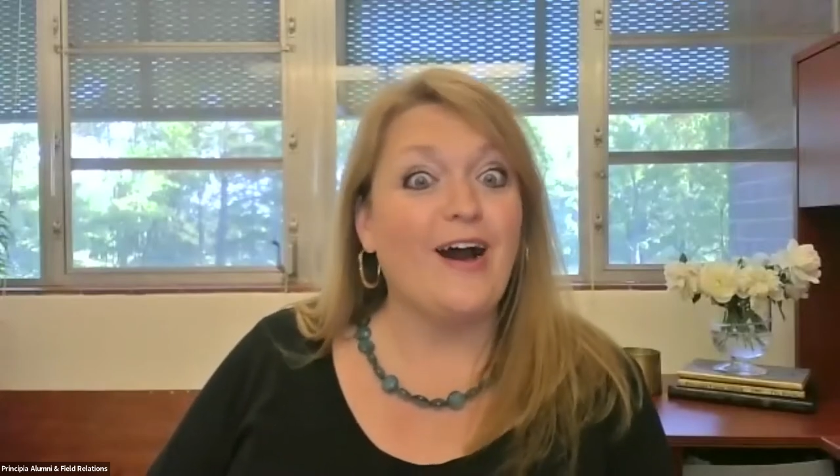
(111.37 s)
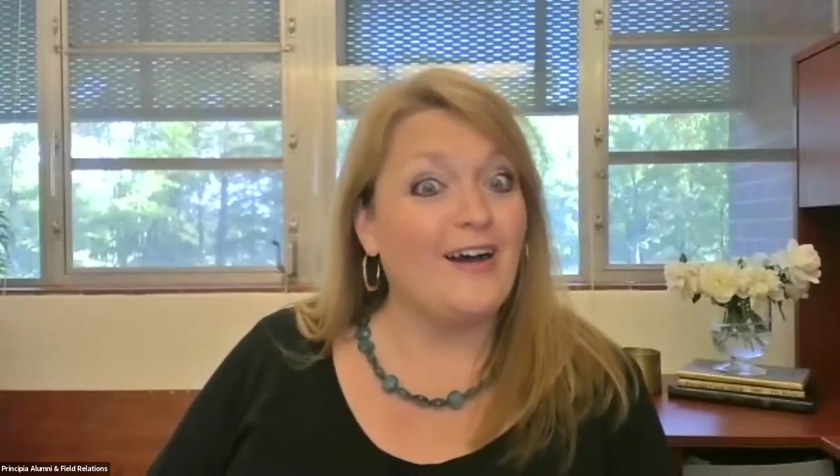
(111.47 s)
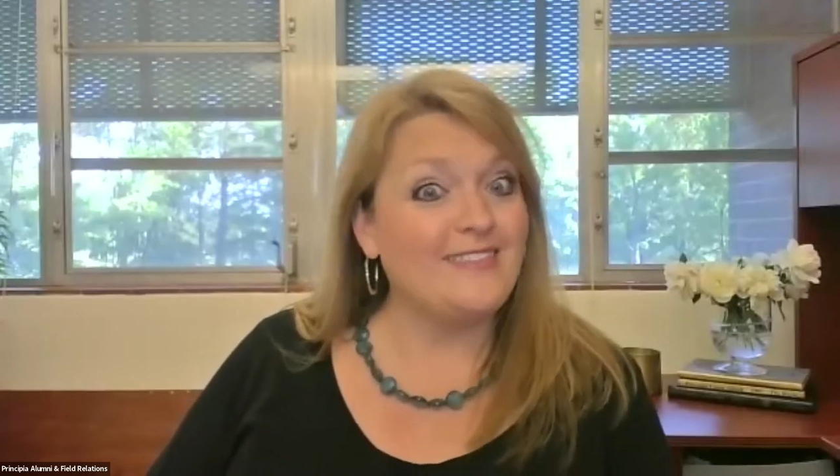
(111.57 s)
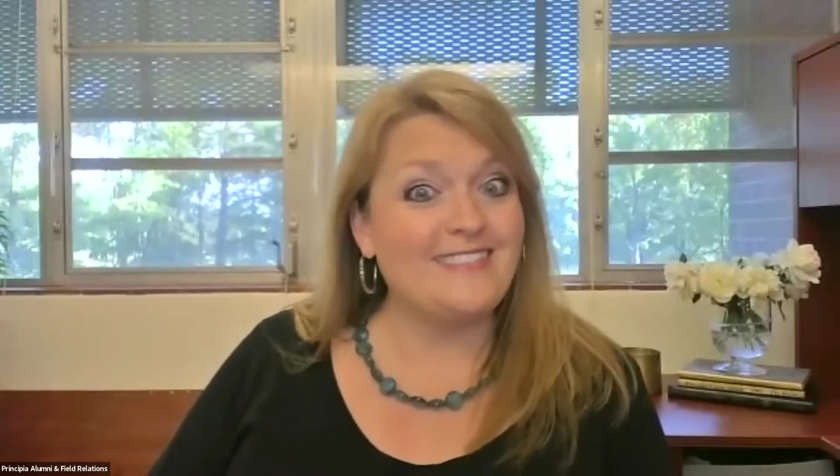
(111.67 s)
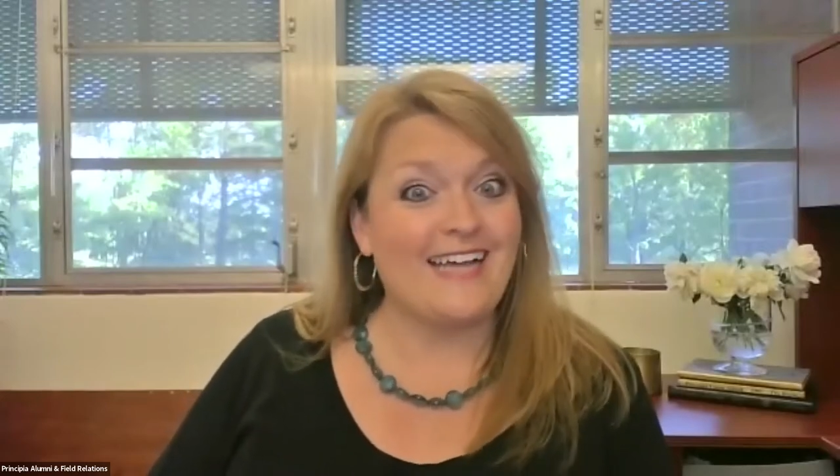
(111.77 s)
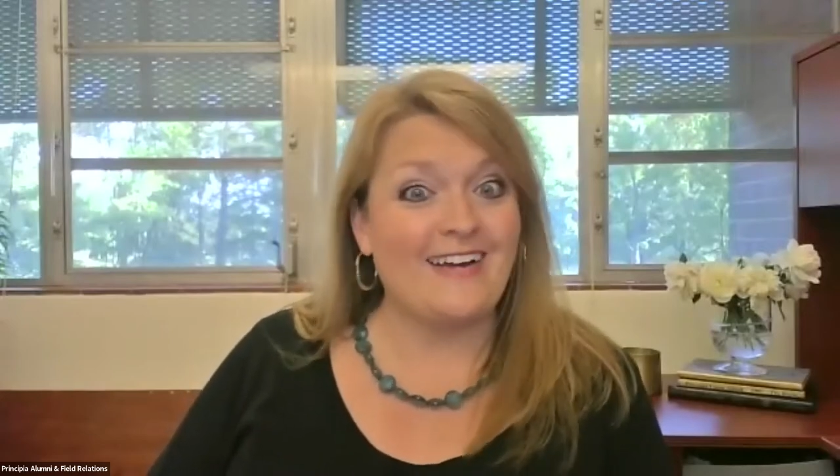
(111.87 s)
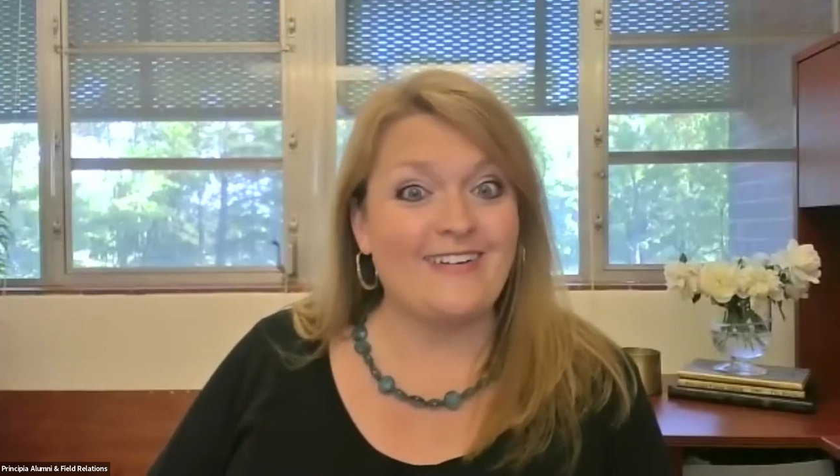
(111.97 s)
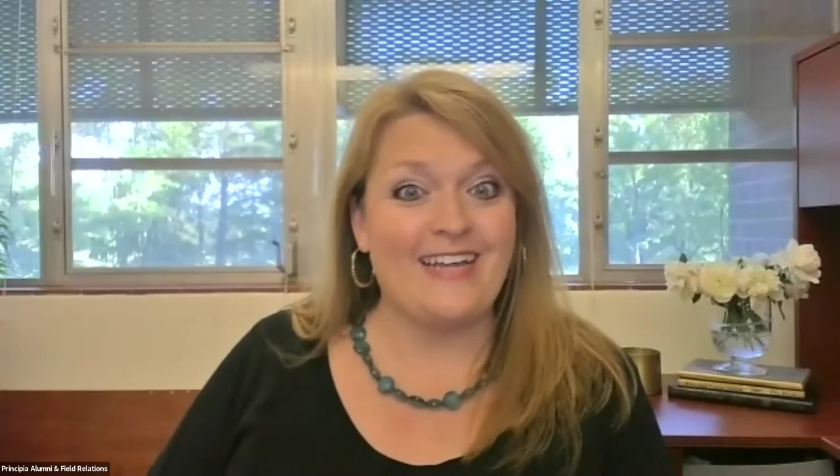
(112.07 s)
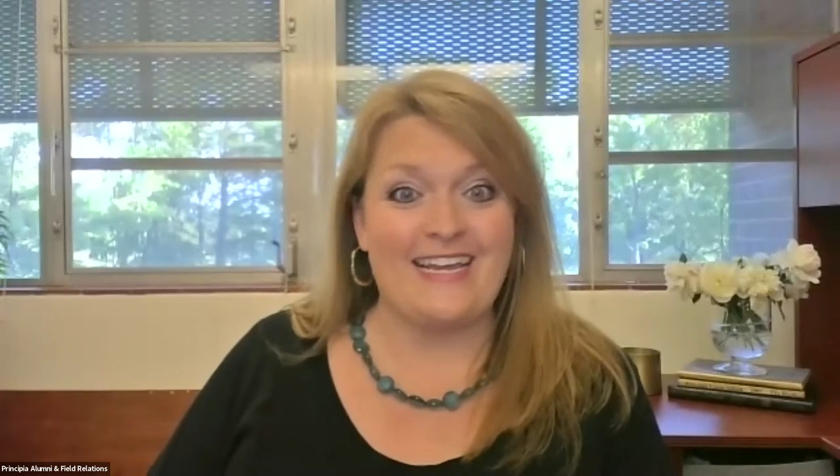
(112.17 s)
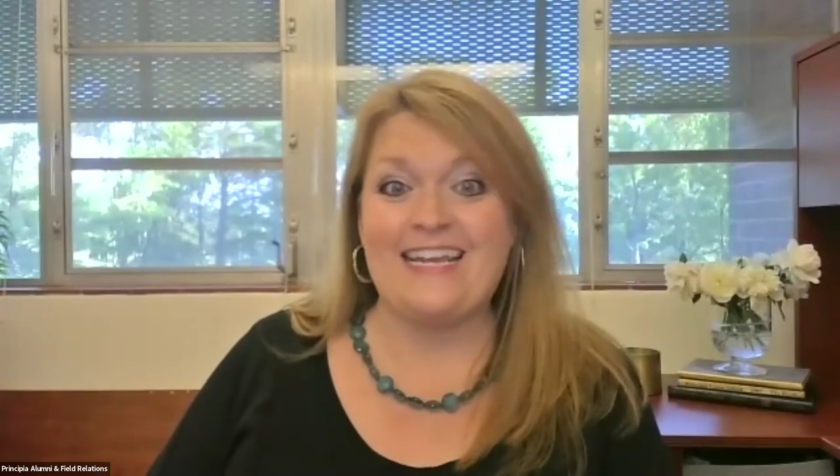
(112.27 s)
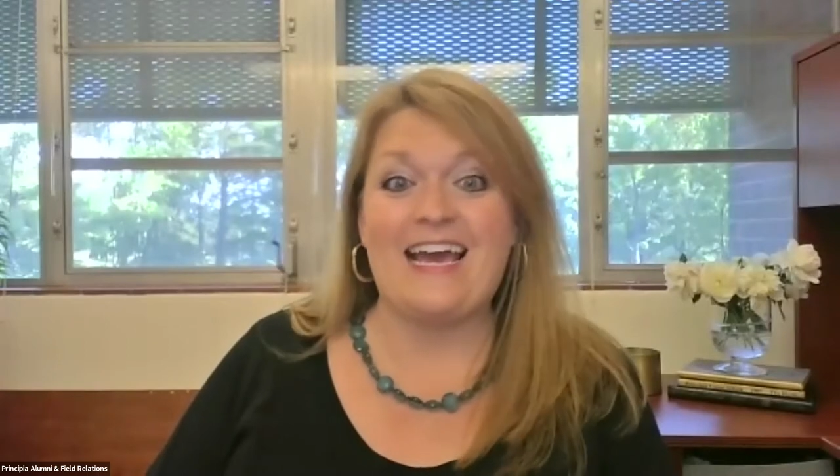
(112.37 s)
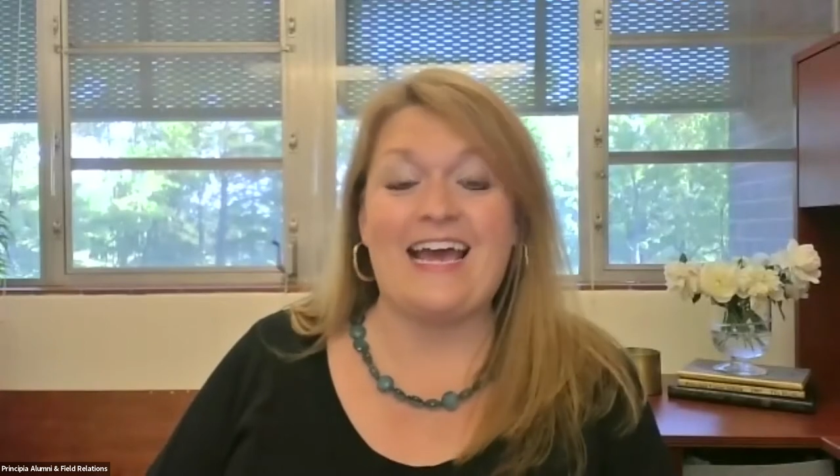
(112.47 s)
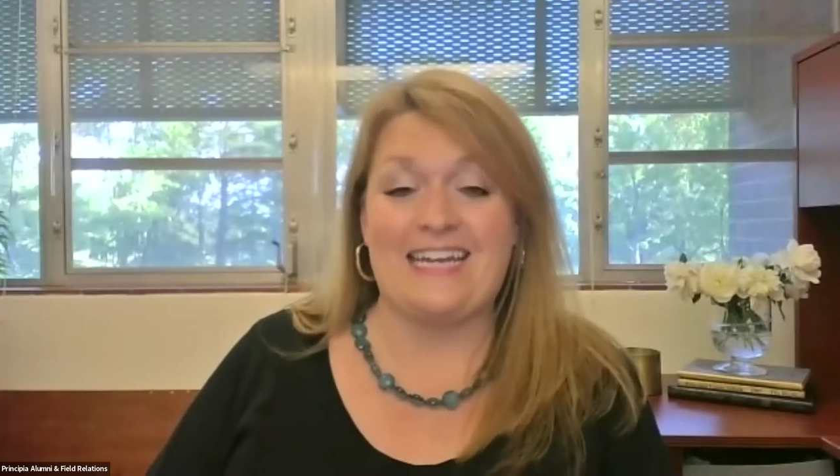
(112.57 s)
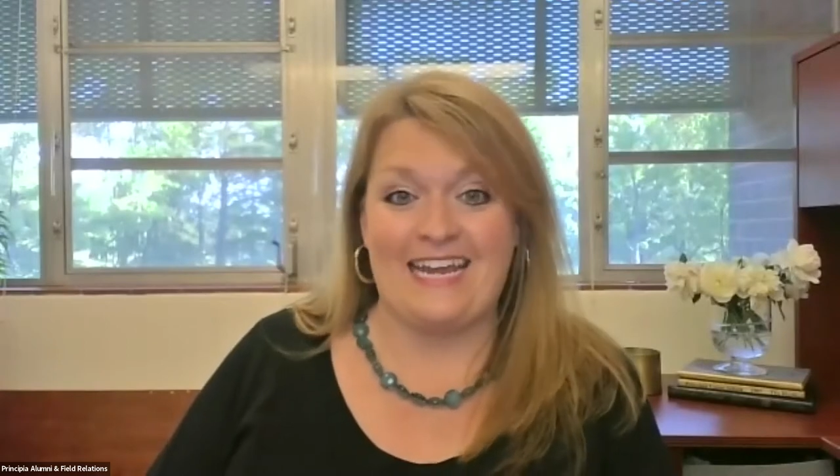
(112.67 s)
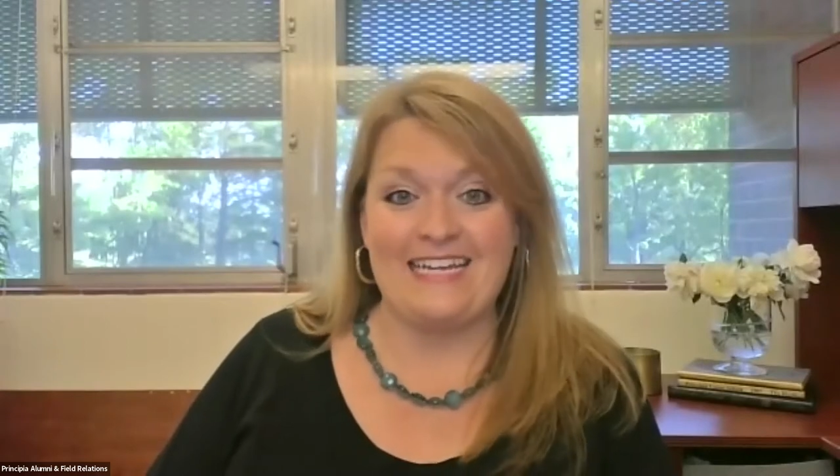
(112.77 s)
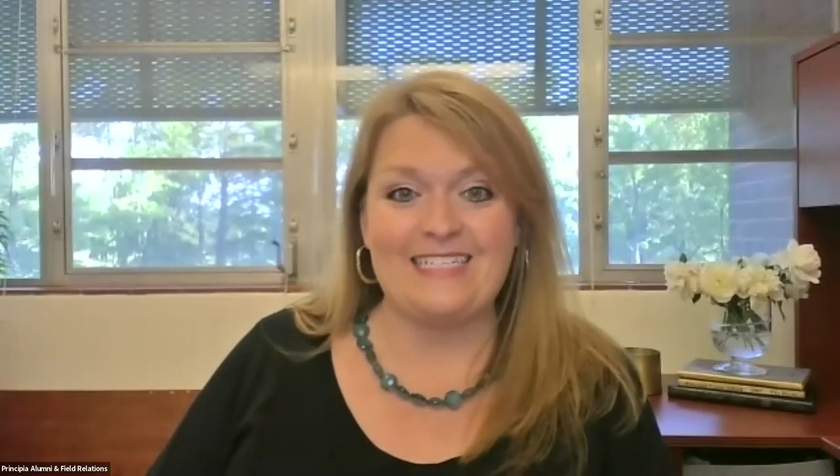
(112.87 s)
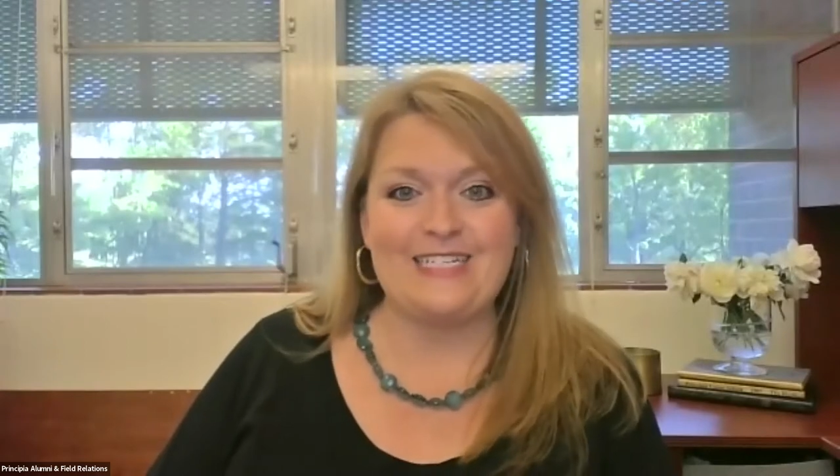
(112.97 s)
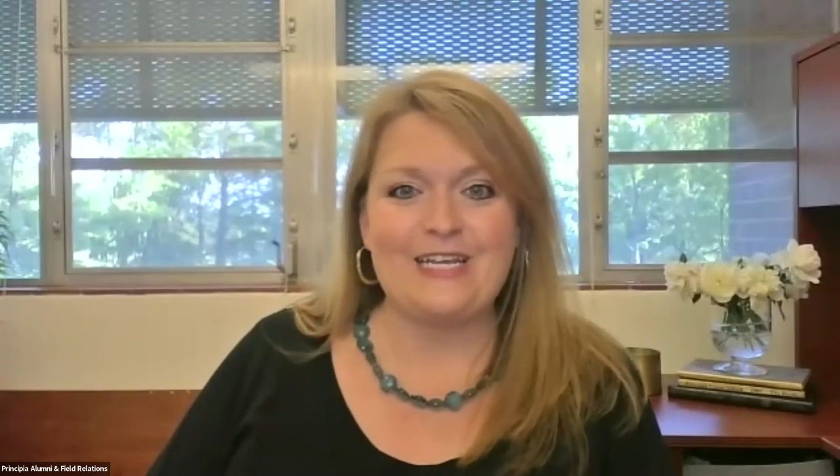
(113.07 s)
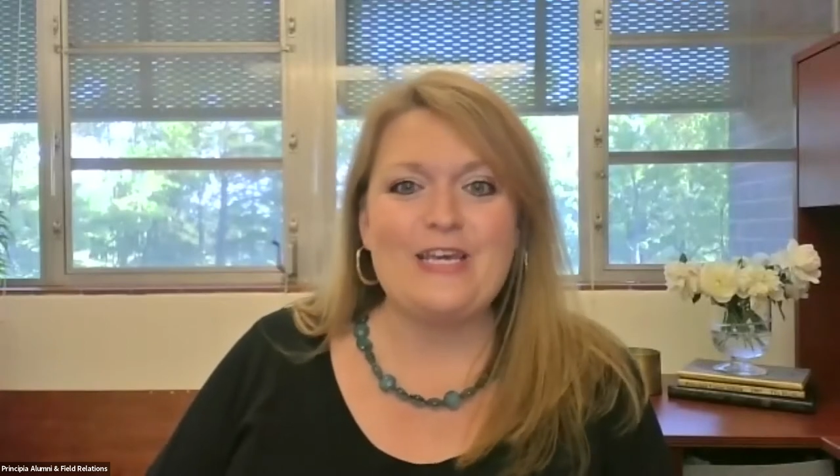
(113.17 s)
on Saturday night.